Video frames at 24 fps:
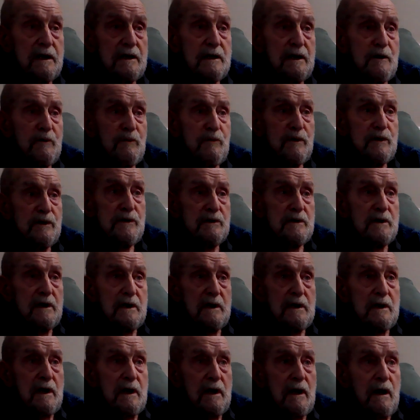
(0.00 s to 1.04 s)
Were
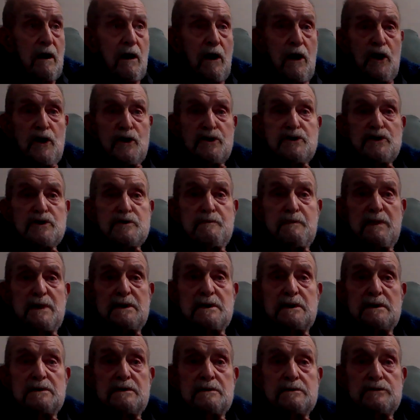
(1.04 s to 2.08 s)

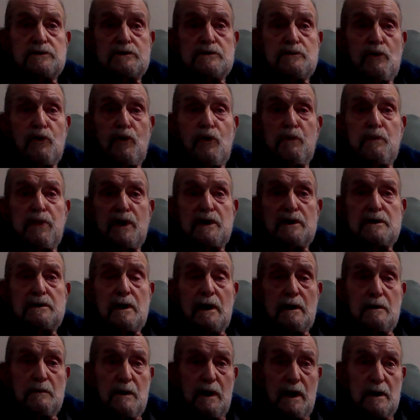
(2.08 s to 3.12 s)
high-speed torpedo
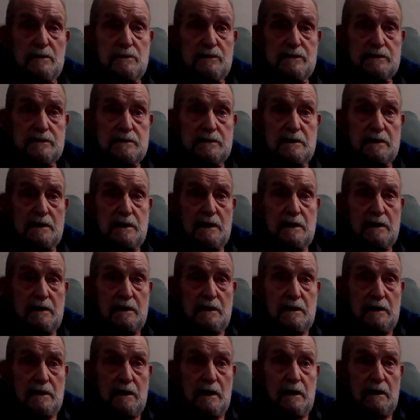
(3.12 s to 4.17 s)
boats.
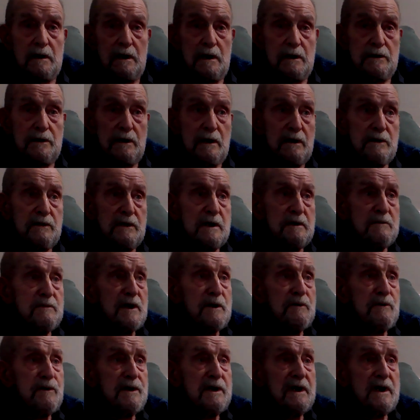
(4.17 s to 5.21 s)
And on them they
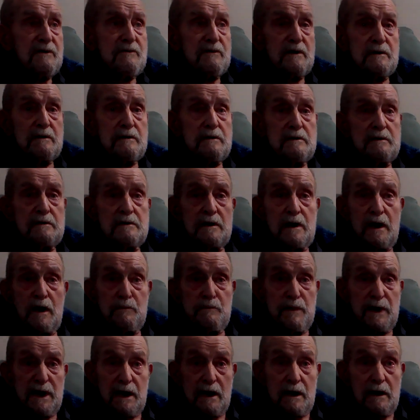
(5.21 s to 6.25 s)
would have a
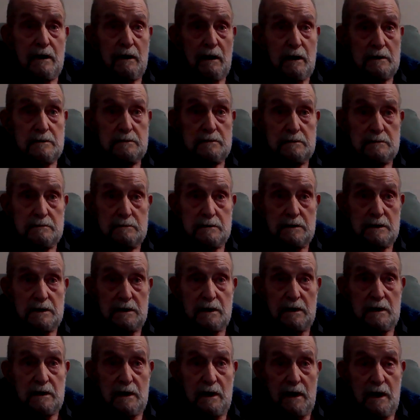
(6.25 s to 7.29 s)
big gun,
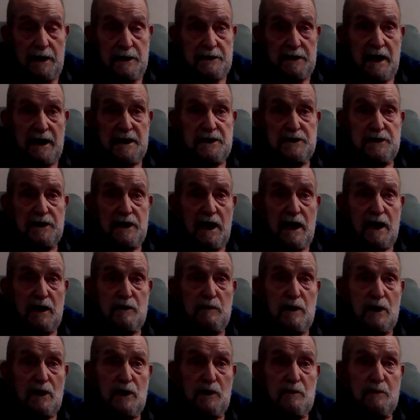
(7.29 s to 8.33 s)
an
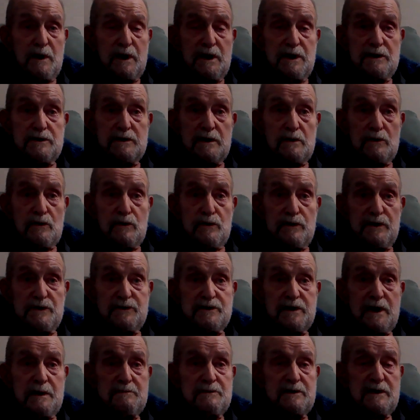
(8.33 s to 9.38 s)
88mm or a
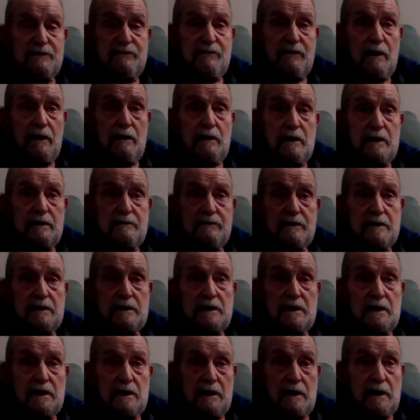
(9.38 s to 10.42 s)
75,
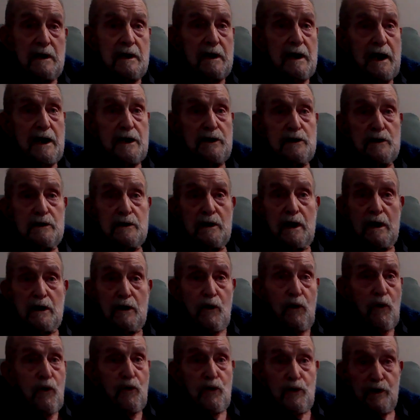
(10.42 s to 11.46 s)
and
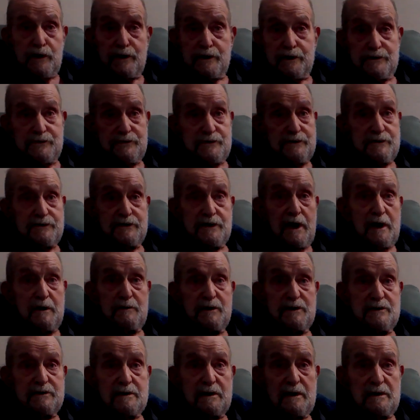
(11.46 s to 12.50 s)
all the guns the same as
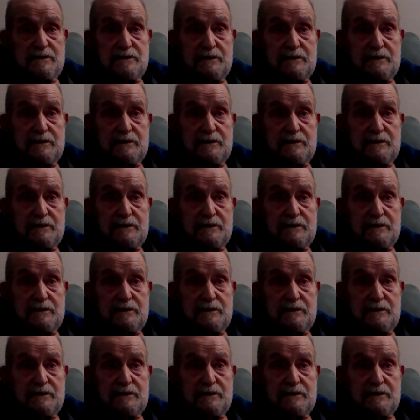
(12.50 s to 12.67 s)
us.